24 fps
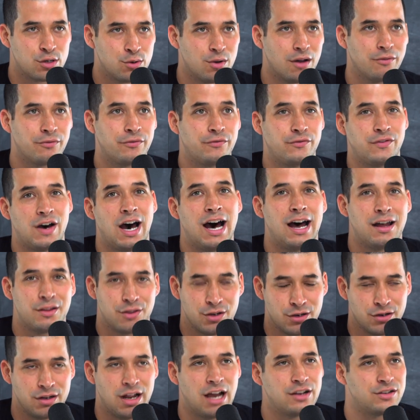to a
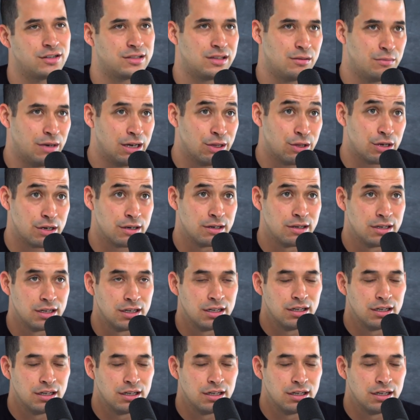father not just the mother